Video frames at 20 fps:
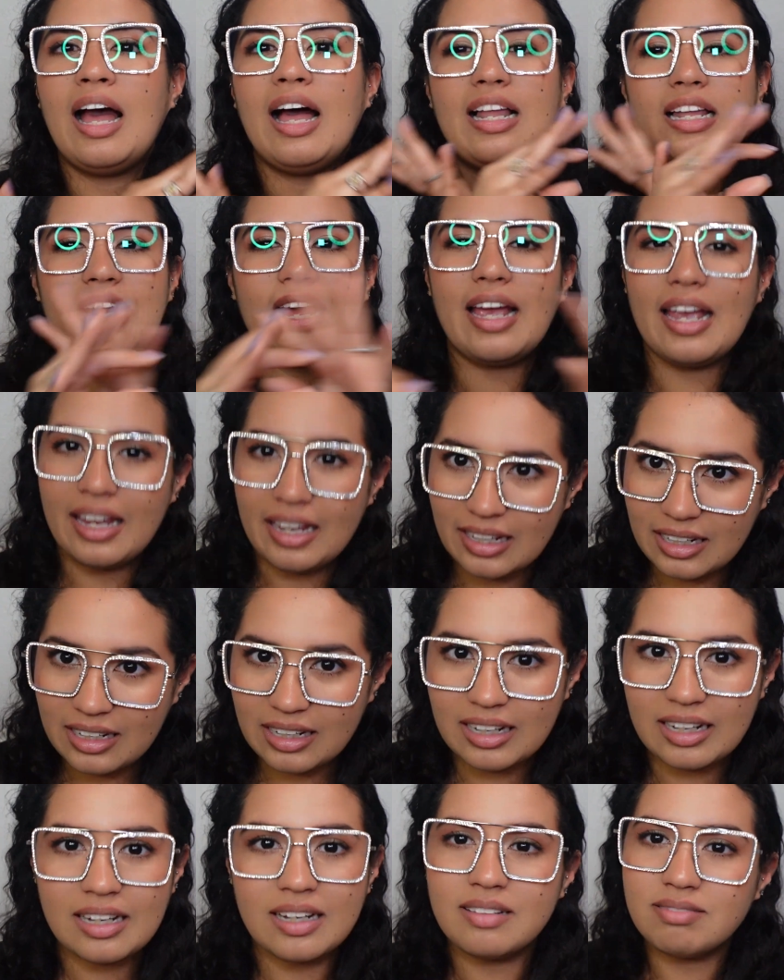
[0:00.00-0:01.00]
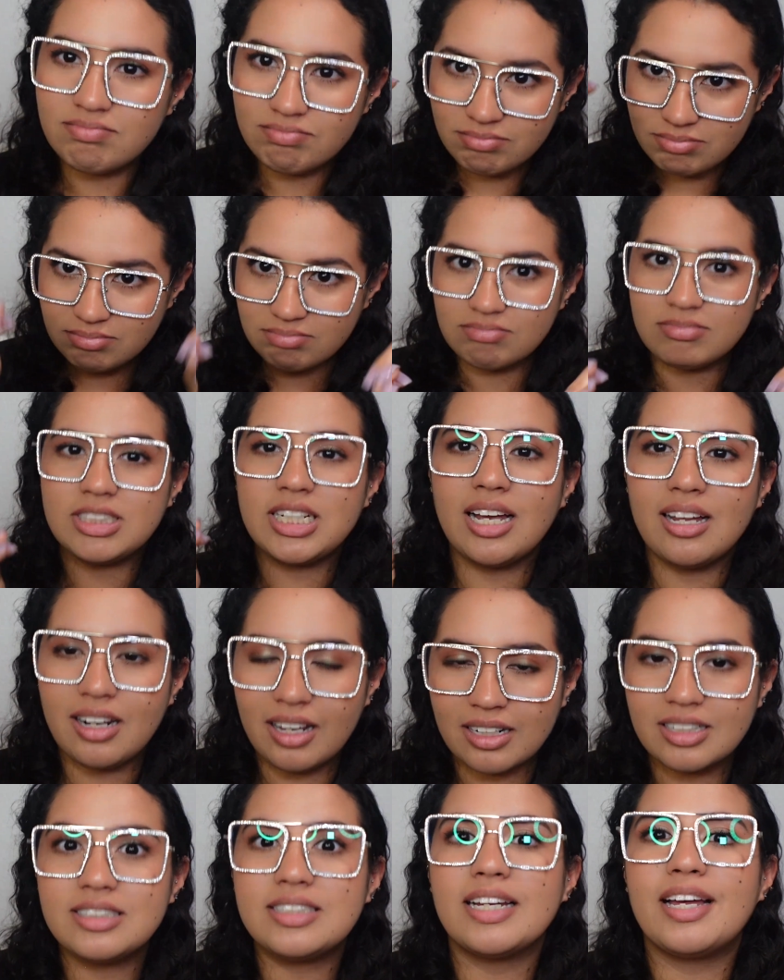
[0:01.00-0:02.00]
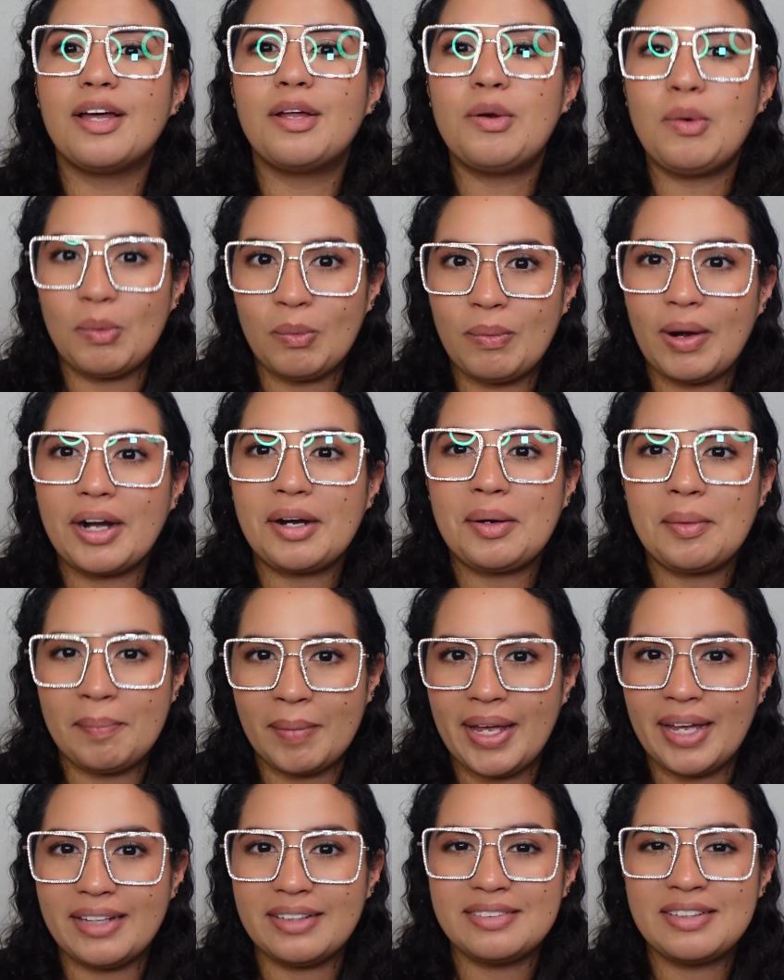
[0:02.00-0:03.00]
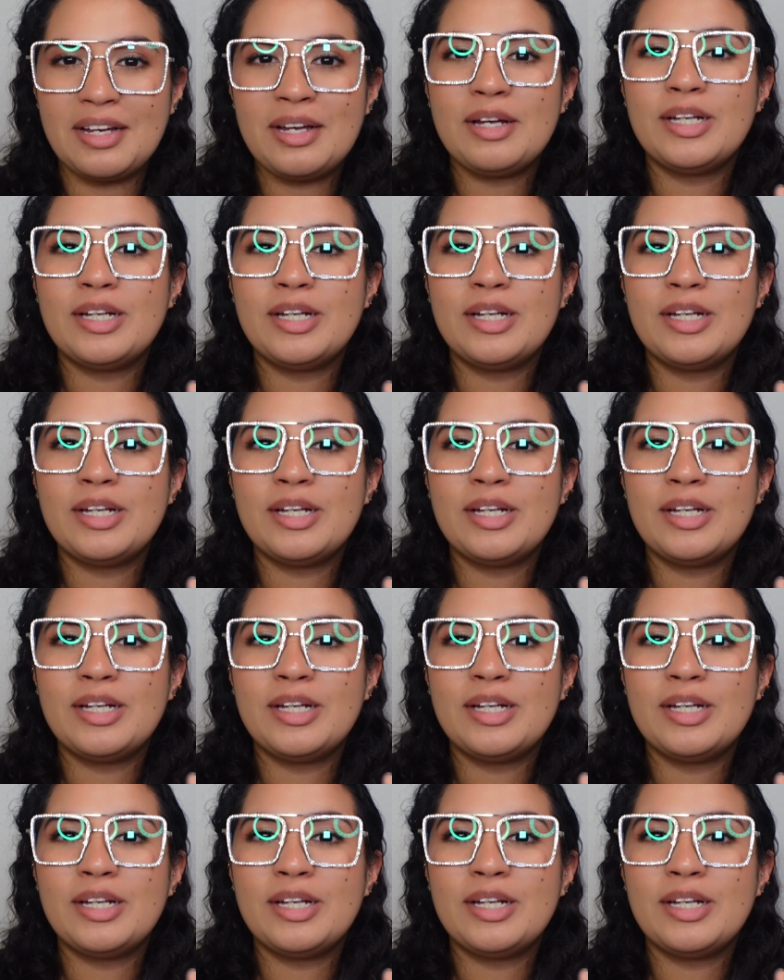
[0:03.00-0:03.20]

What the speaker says: Like, 10 out of 10 recommend.